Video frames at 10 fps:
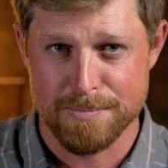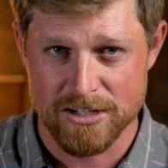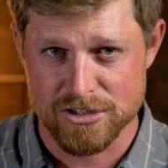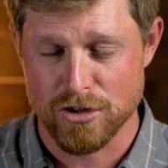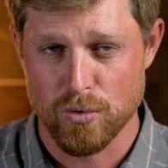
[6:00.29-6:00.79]
the
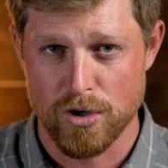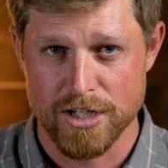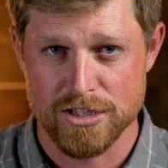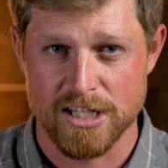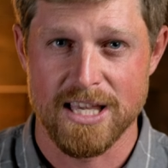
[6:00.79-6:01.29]
Palestinian
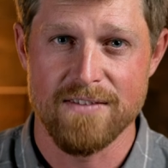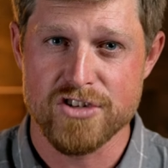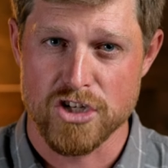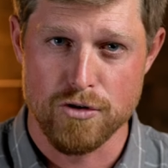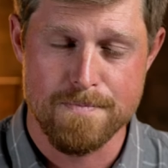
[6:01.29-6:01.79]
Authority, to give
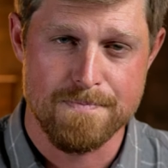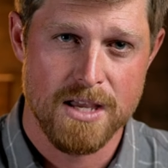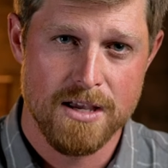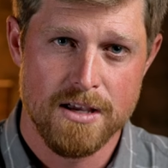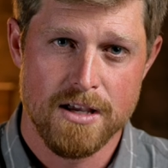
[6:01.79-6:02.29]
to you.
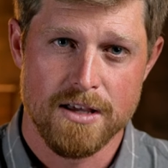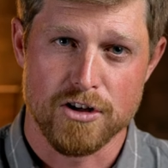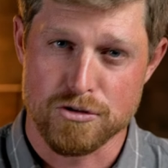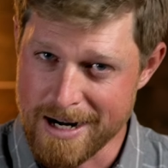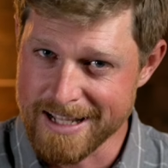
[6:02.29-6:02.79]

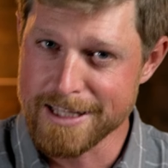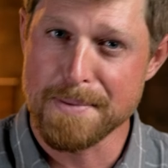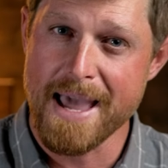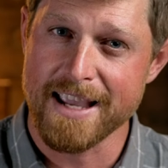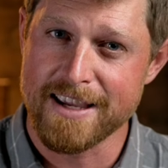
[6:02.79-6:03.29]
There's money in the
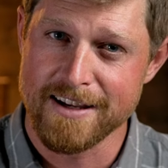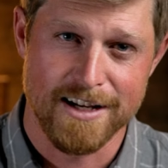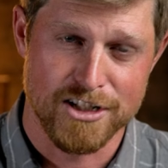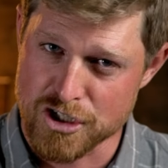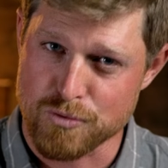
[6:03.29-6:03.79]
bank.
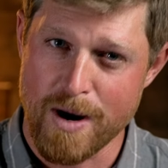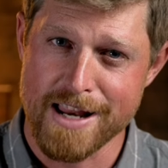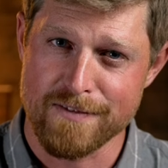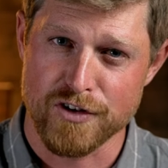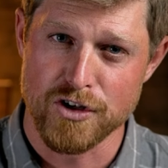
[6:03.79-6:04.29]
It's just
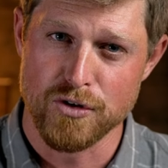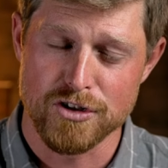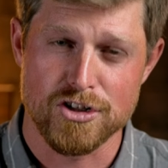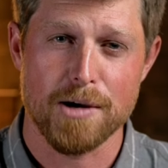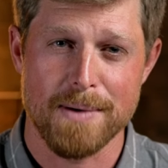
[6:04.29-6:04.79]
waiting for you.
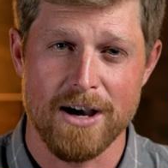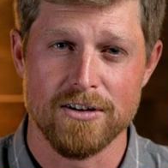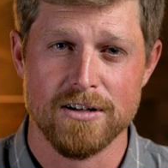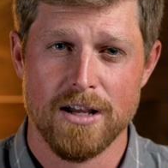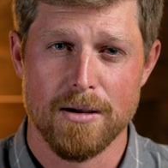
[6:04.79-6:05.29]
You talk
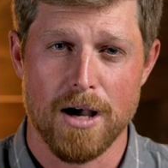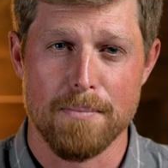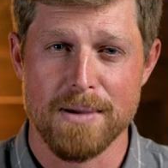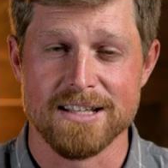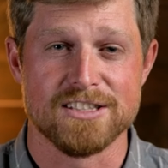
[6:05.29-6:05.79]
about
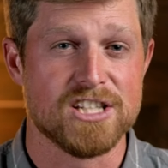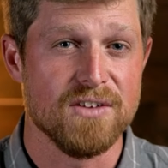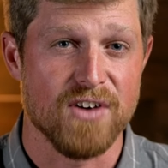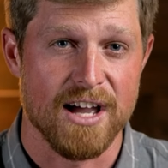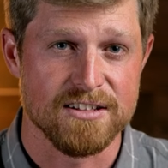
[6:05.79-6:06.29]
being
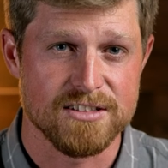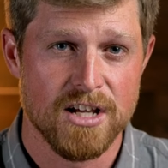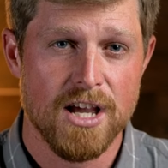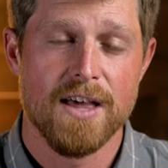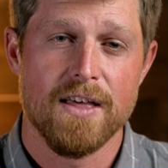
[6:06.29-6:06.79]
incentivized.
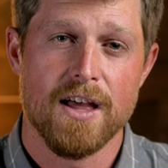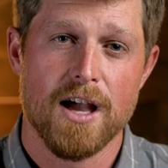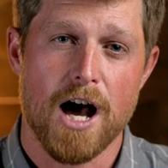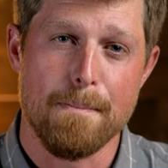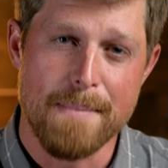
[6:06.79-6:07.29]

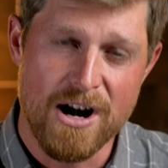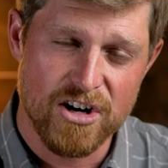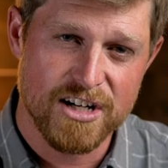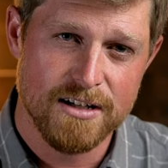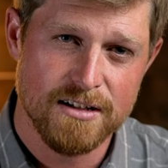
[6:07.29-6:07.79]

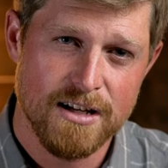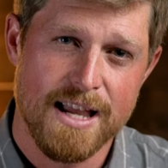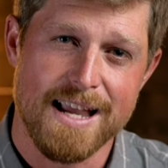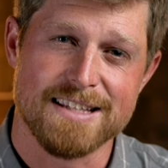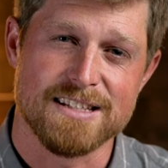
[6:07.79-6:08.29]
America
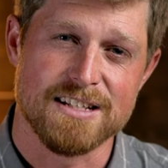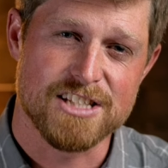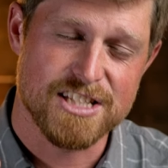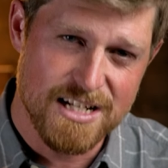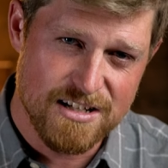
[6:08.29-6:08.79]
is
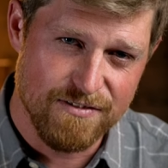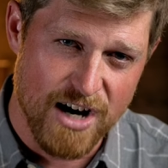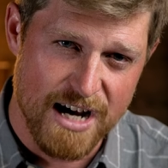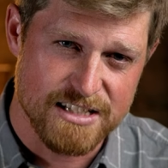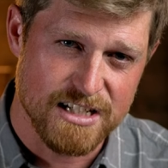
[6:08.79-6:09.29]

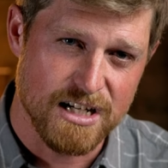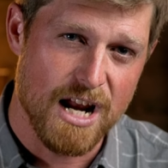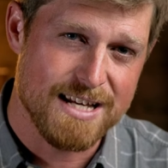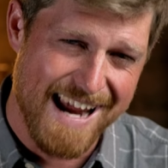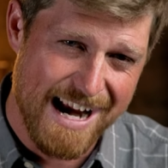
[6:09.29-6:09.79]
incentivizing
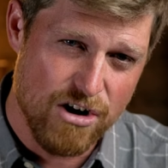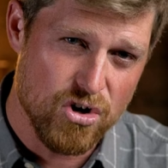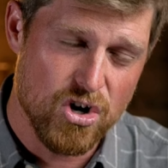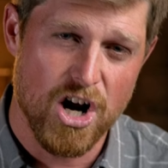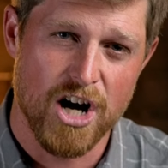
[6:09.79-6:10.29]

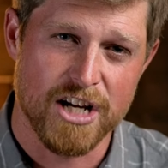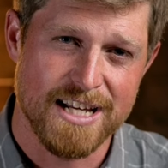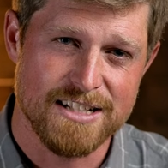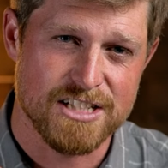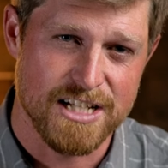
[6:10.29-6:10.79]
terror
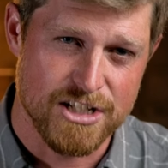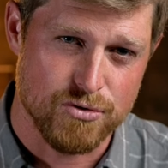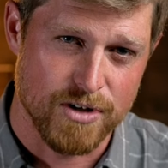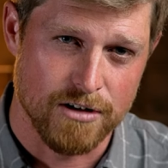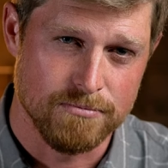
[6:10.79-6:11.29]
against
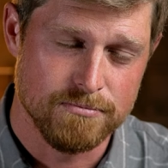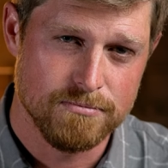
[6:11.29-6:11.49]
Israel.